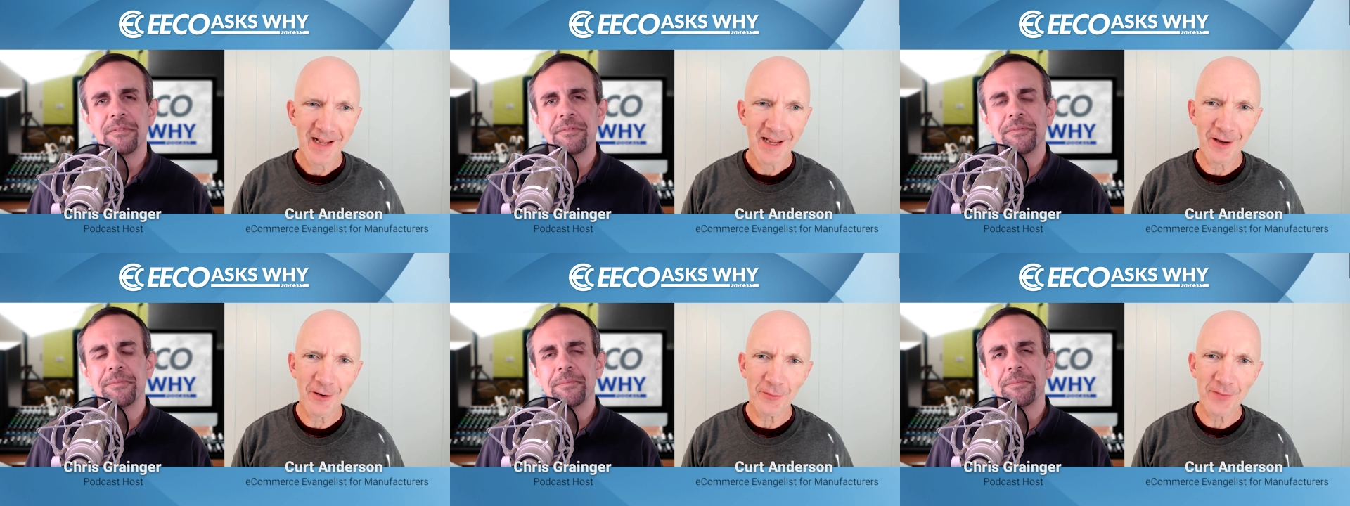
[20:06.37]

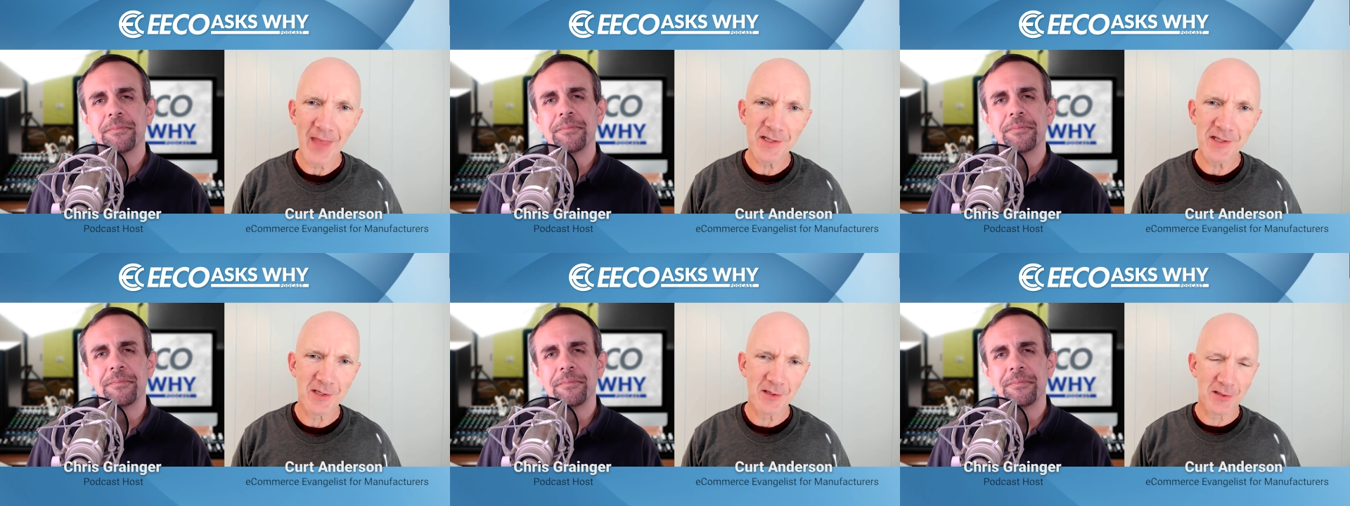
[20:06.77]
Speaker 1: you know,
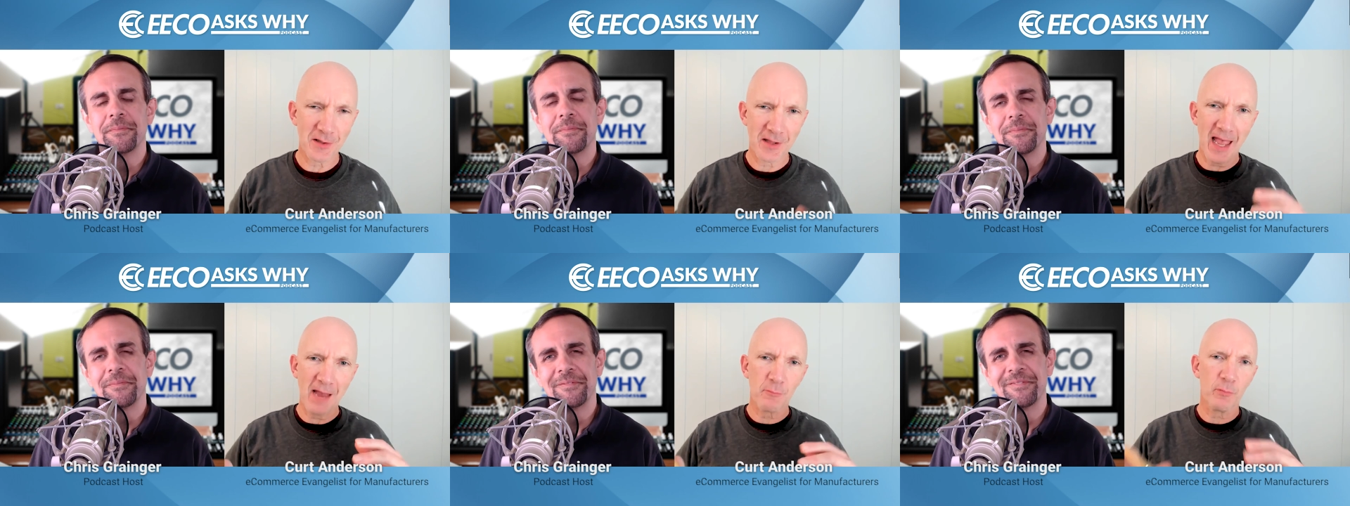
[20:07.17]
that's
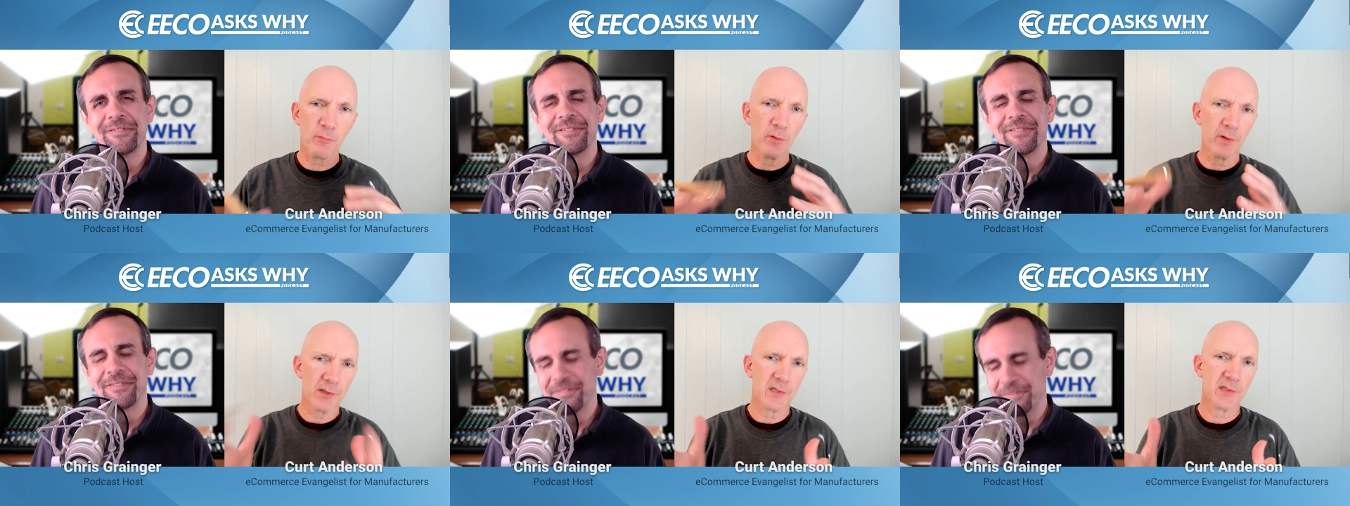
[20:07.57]
just, that
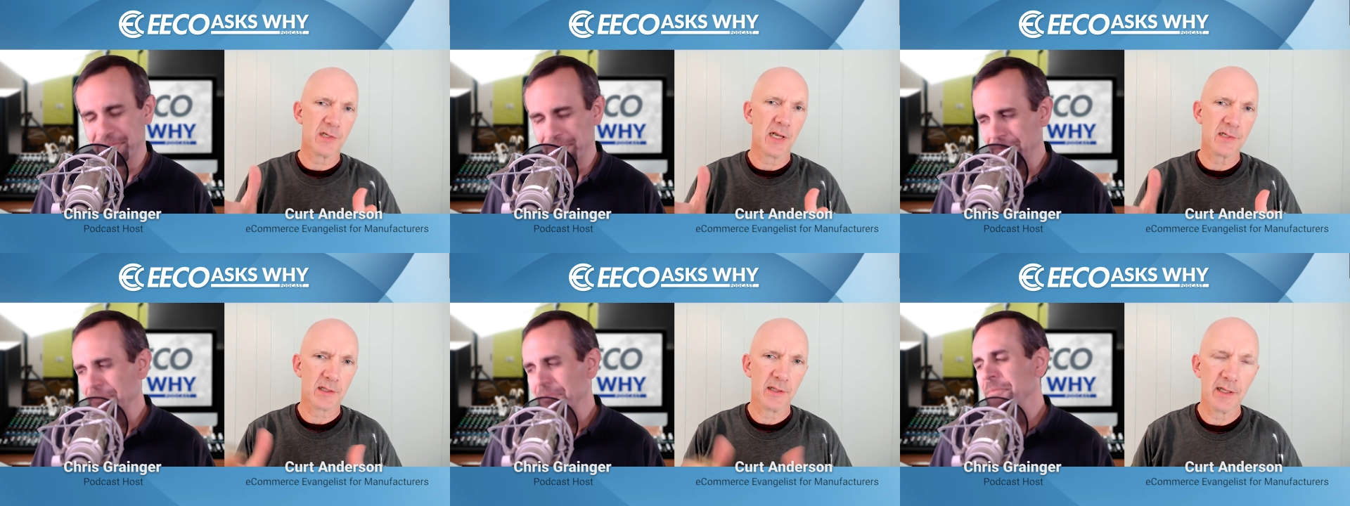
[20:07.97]
really just
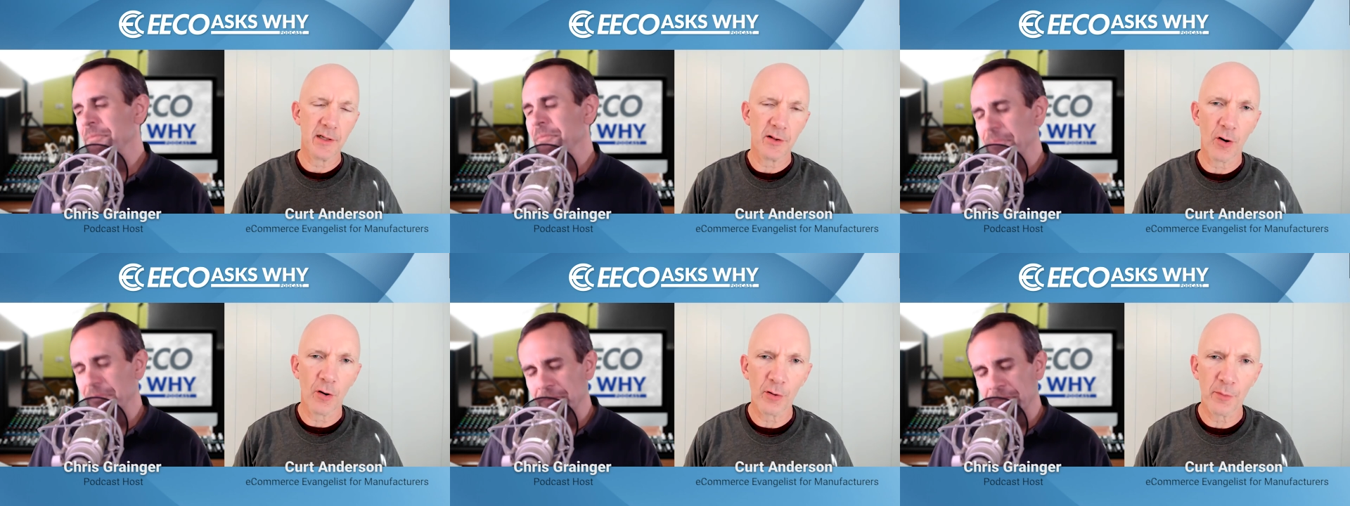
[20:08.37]

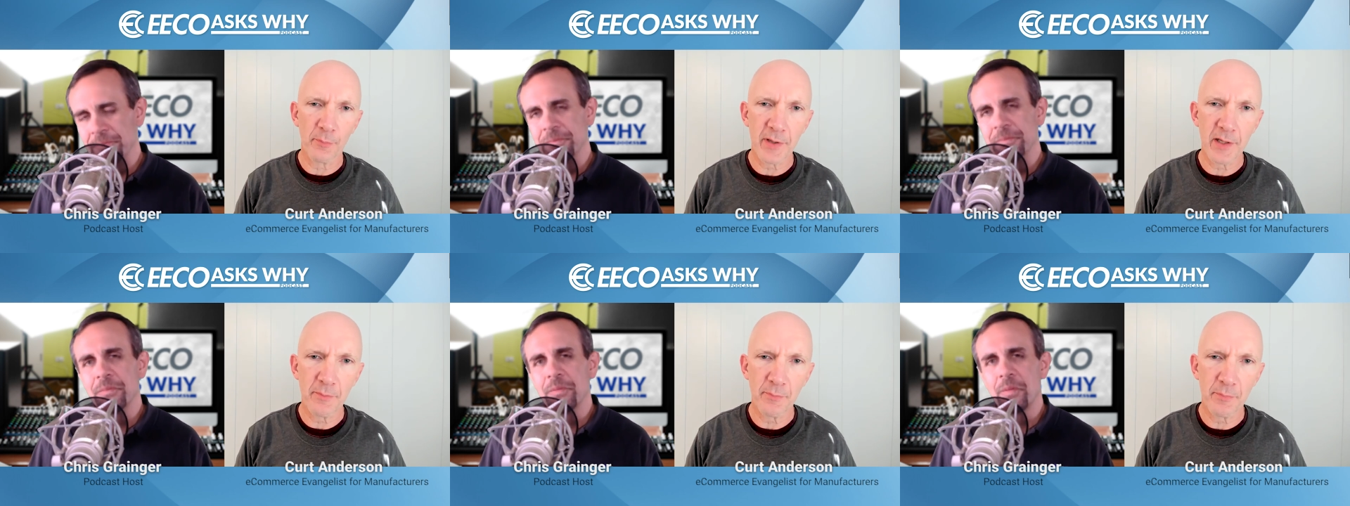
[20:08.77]
escalated the whole
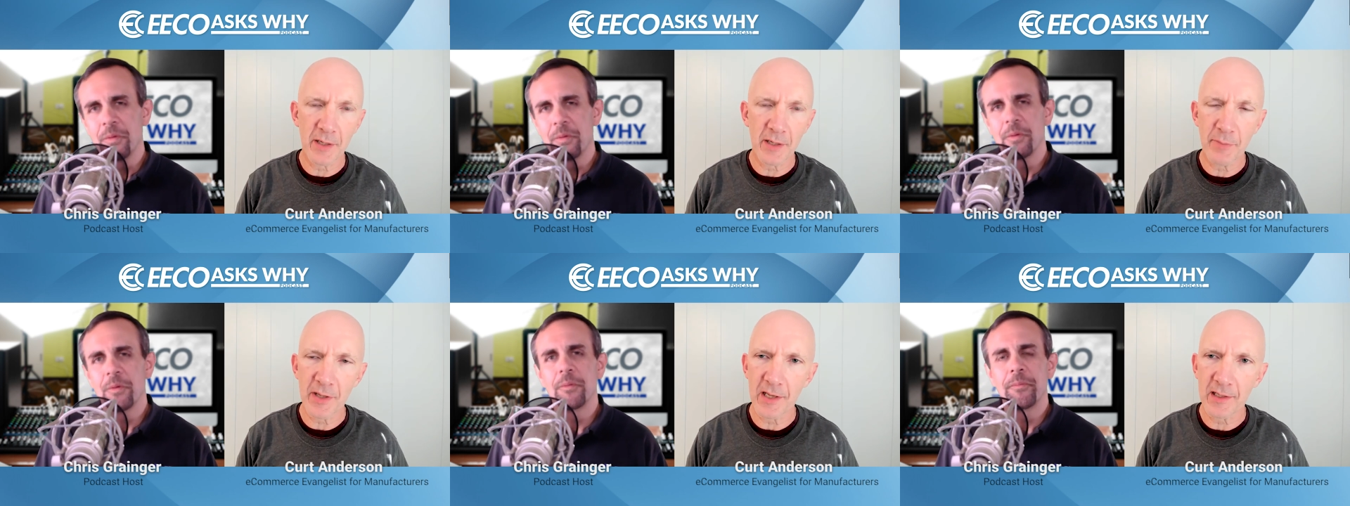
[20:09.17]
B
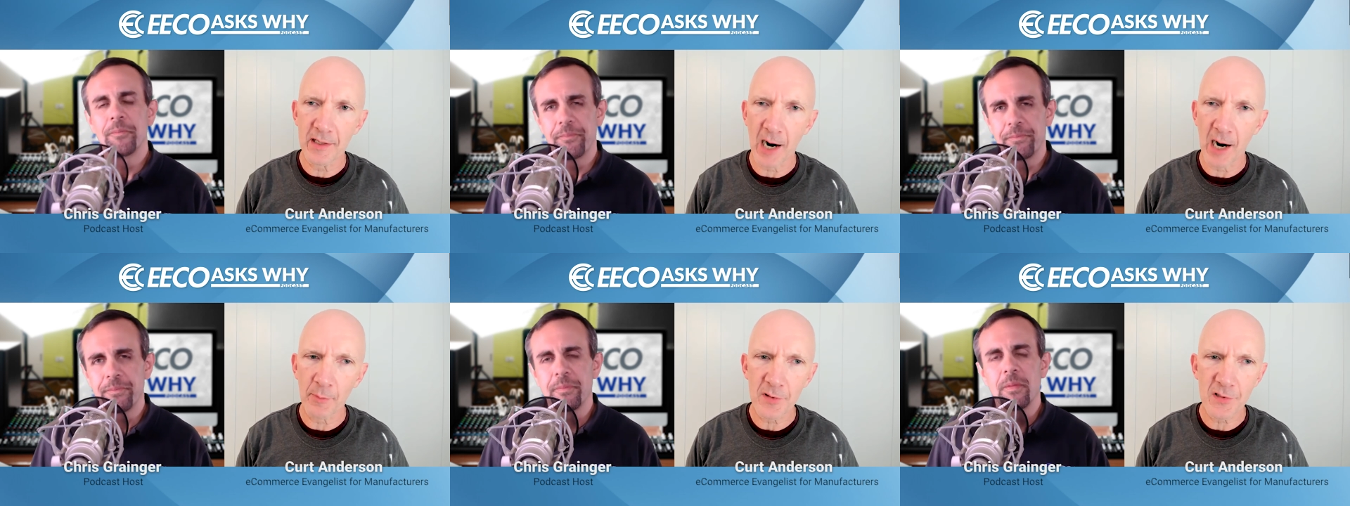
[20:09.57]
two B
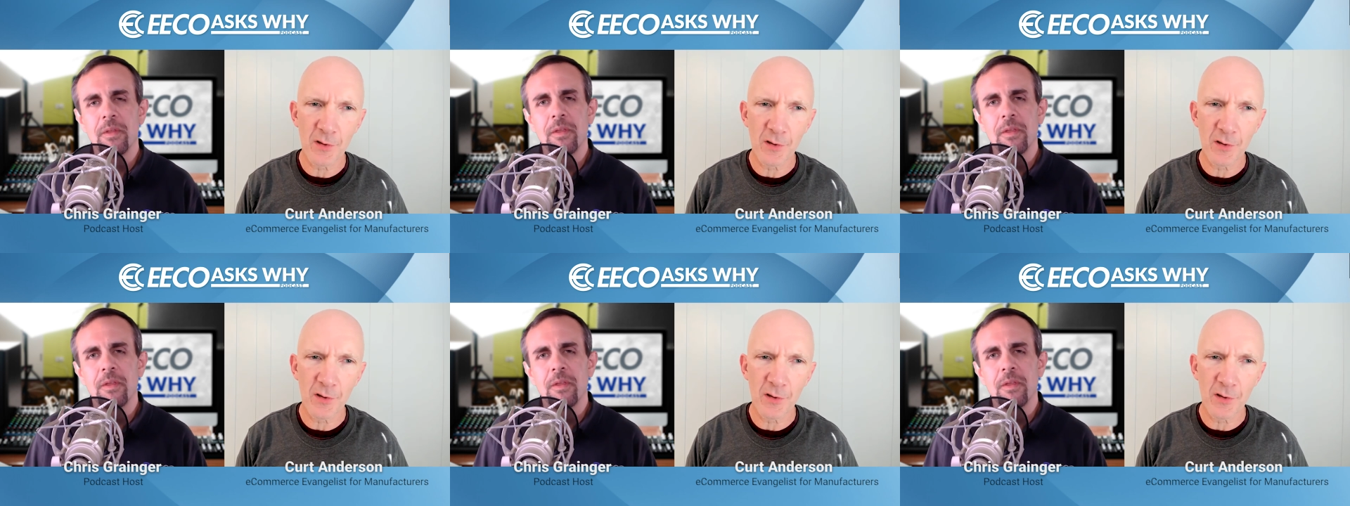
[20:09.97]
e-commerce.